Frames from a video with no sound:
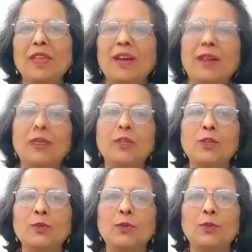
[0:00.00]
true. My
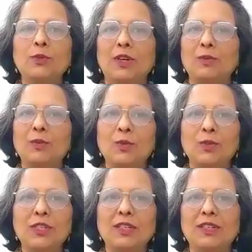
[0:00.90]
question to you now,
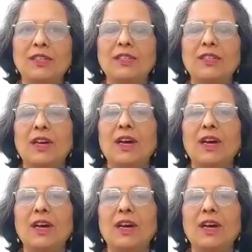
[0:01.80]
Srishti, is: